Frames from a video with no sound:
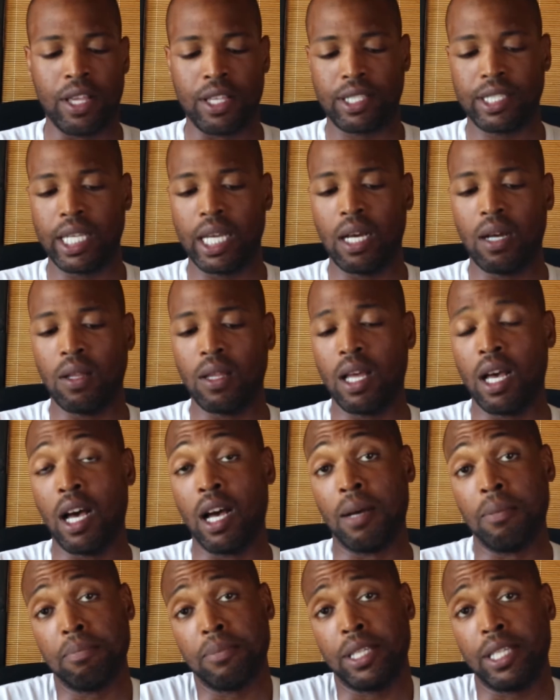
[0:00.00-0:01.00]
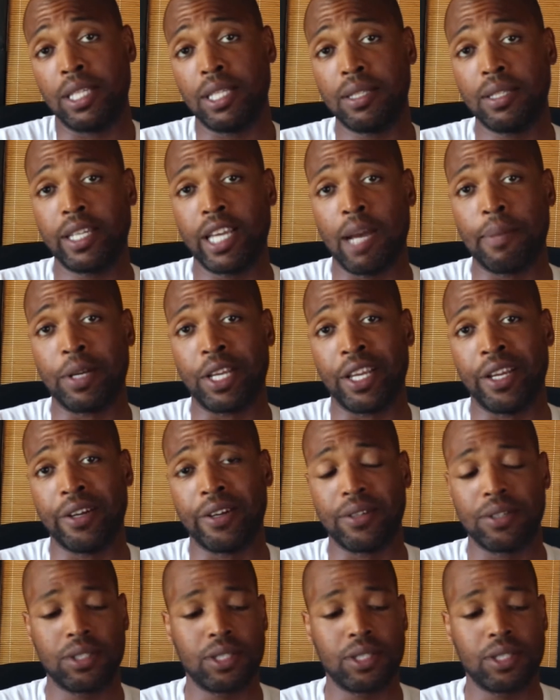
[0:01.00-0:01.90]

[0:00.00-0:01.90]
they sell camera gear.